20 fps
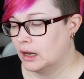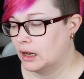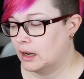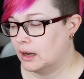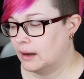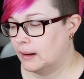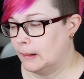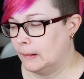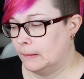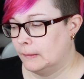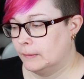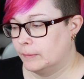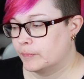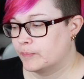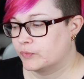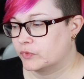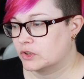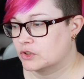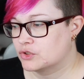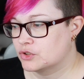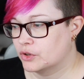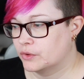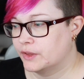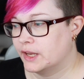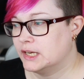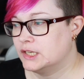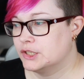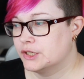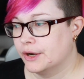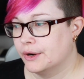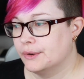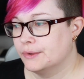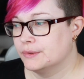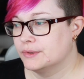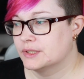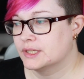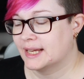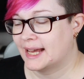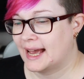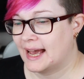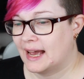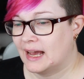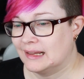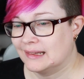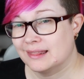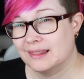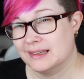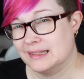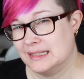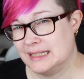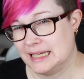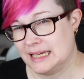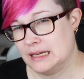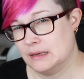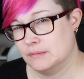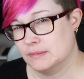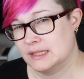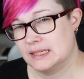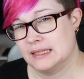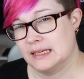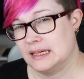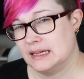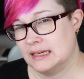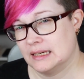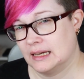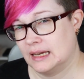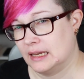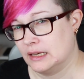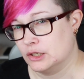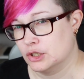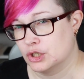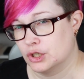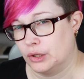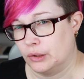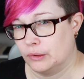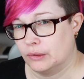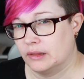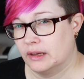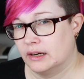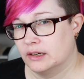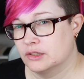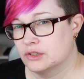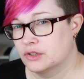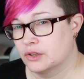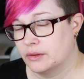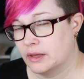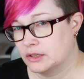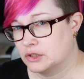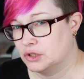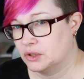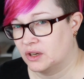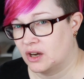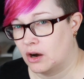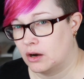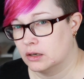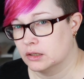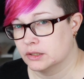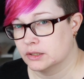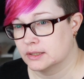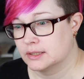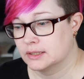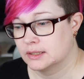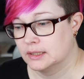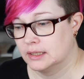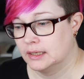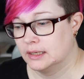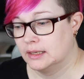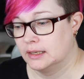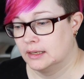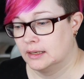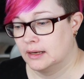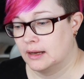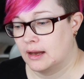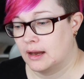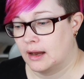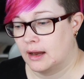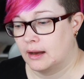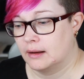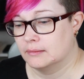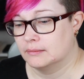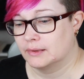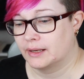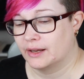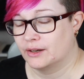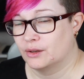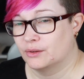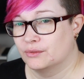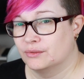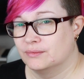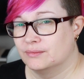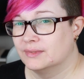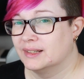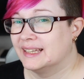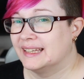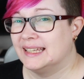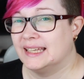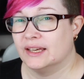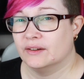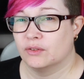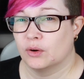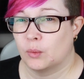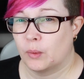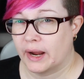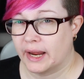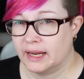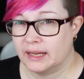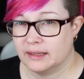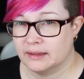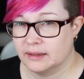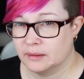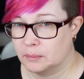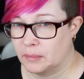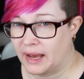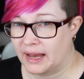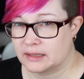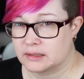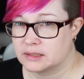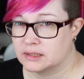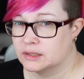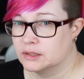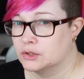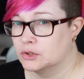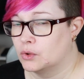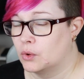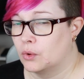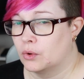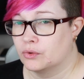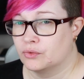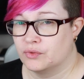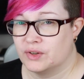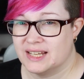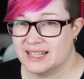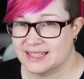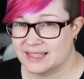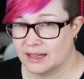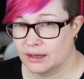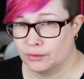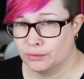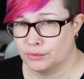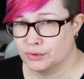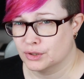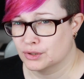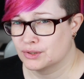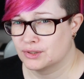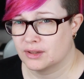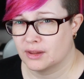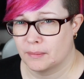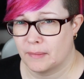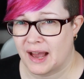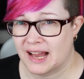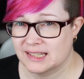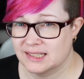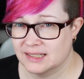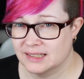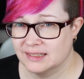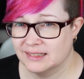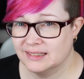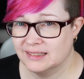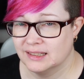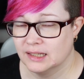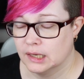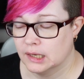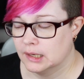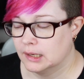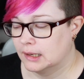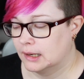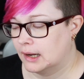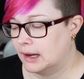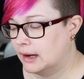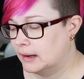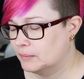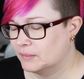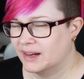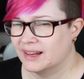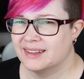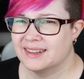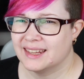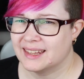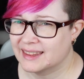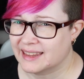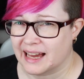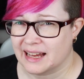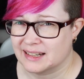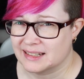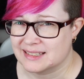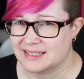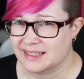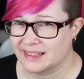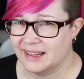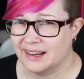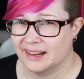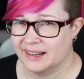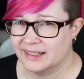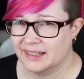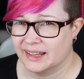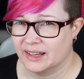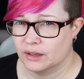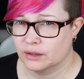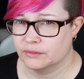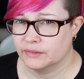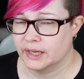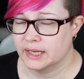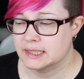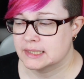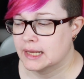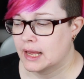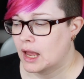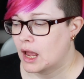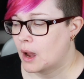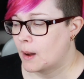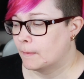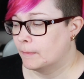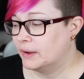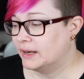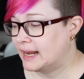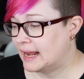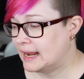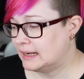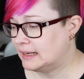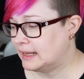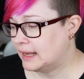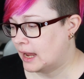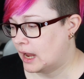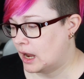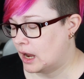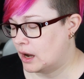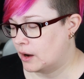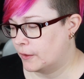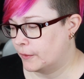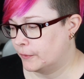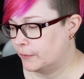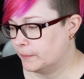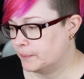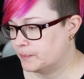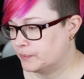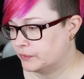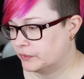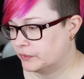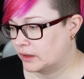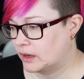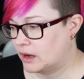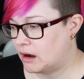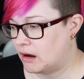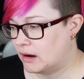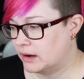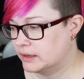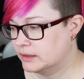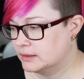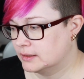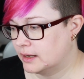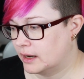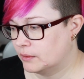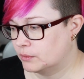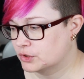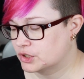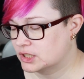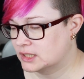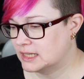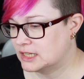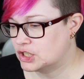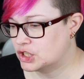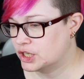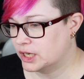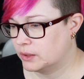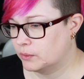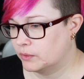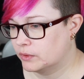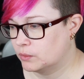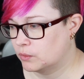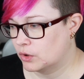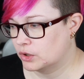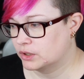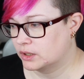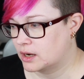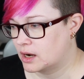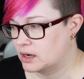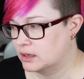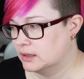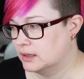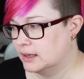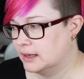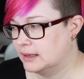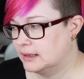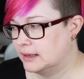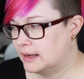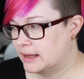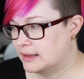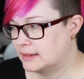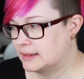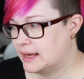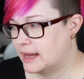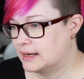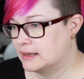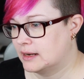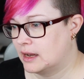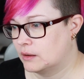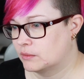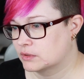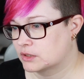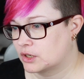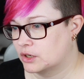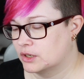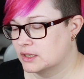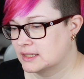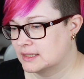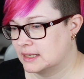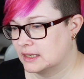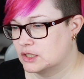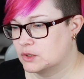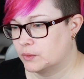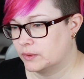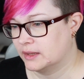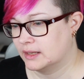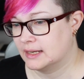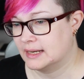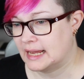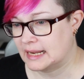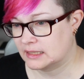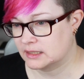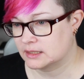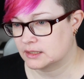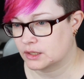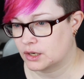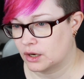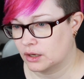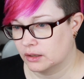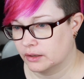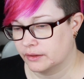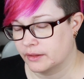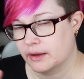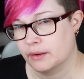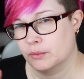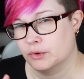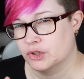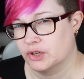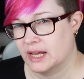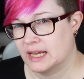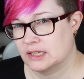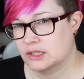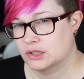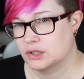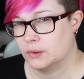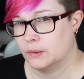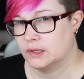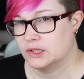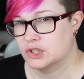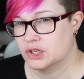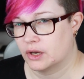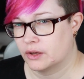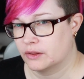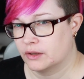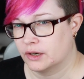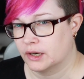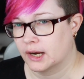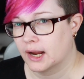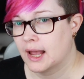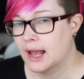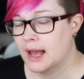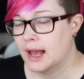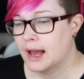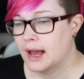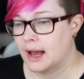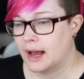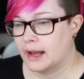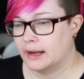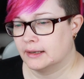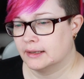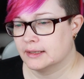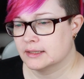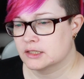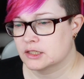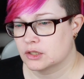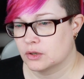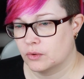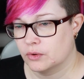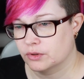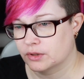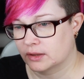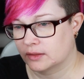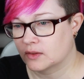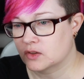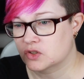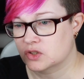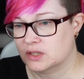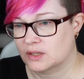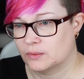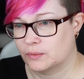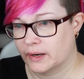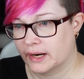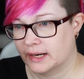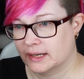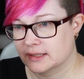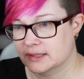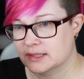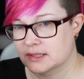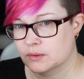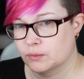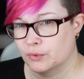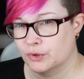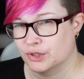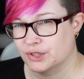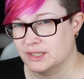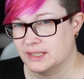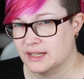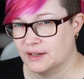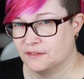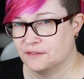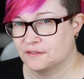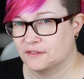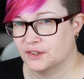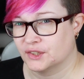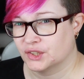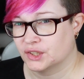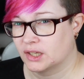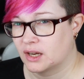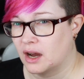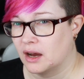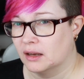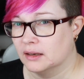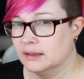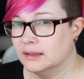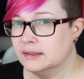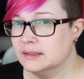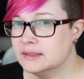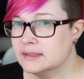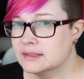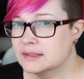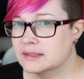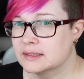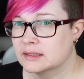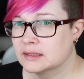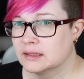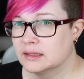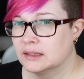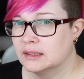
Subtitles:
So they don't add the DMC into there so that you can't kind of give away the pattern or resell just the pattern. I think that is the idea of it. But anyhow, I was stitching with one color and then I was gonna stitch with the next color. They were next to each other and I saw that the squares were different colors.